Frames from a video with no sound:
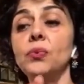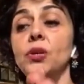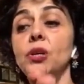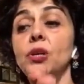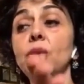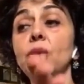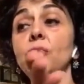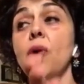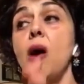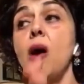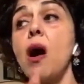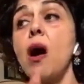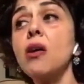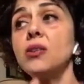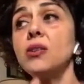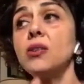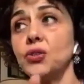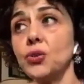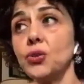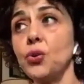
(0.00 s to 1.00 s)

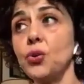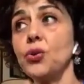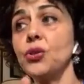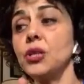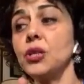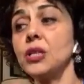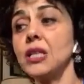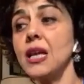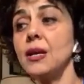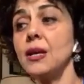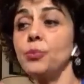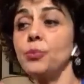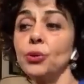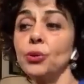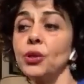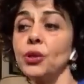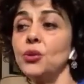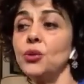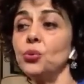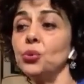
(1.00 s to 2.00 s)
Qurans on the table
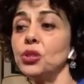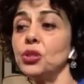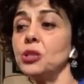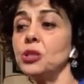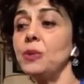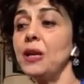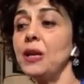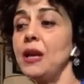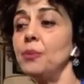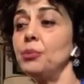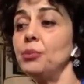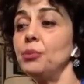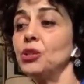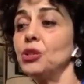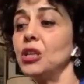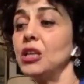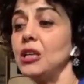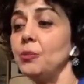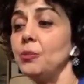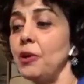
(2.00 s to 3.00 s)
in order to be able to
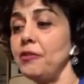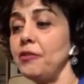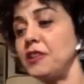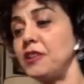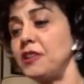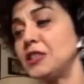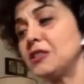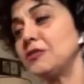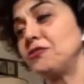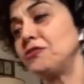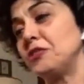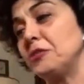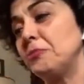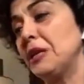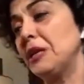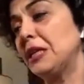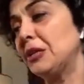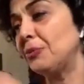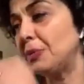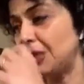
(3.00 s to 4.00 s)
keep our festival and
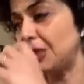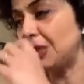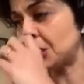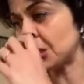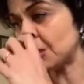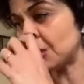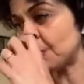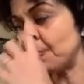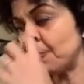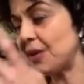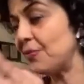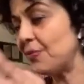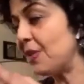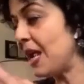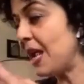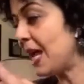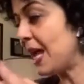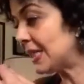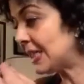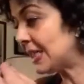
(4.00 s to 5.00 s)
make it religious. But in
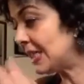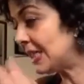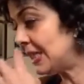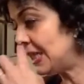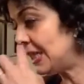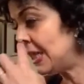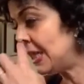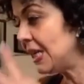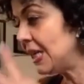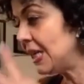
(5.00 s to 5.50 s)
reality,